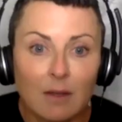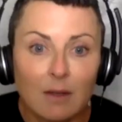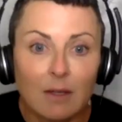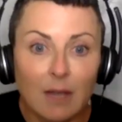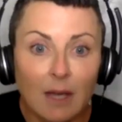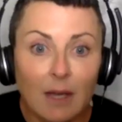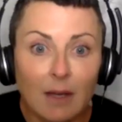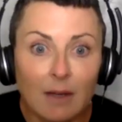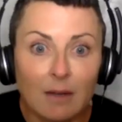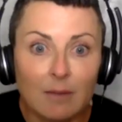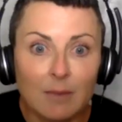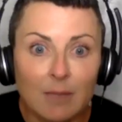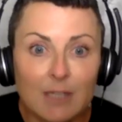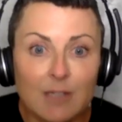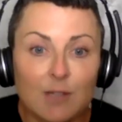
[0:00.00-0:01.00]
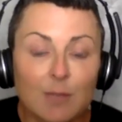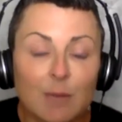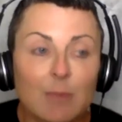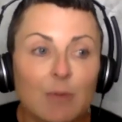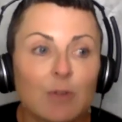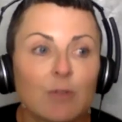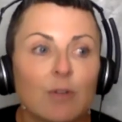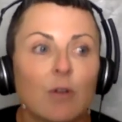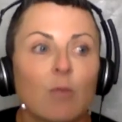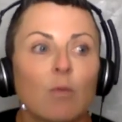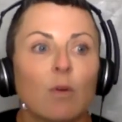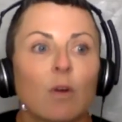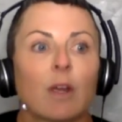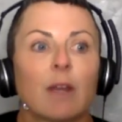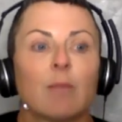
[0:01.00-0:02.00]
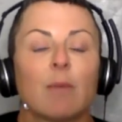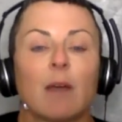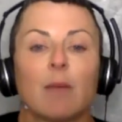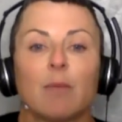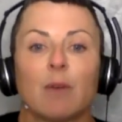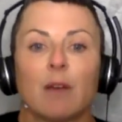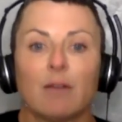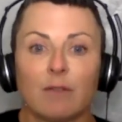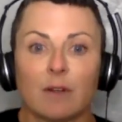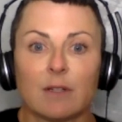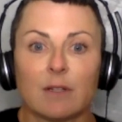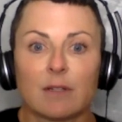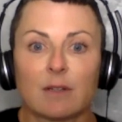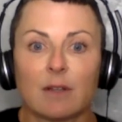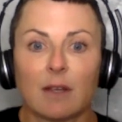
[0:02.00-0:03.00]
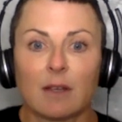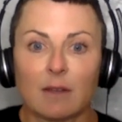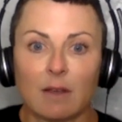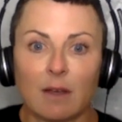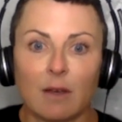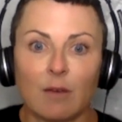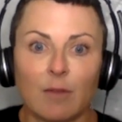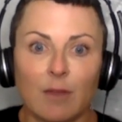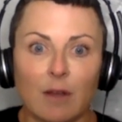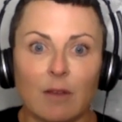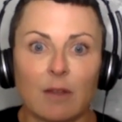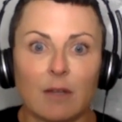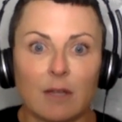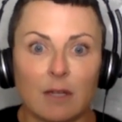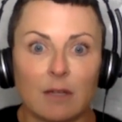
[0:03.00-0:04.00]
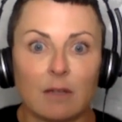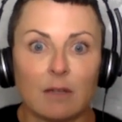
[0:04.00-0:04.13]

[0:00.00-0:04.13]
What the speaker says: Yeah. Because there's people who don't work in my preference, like that out there that need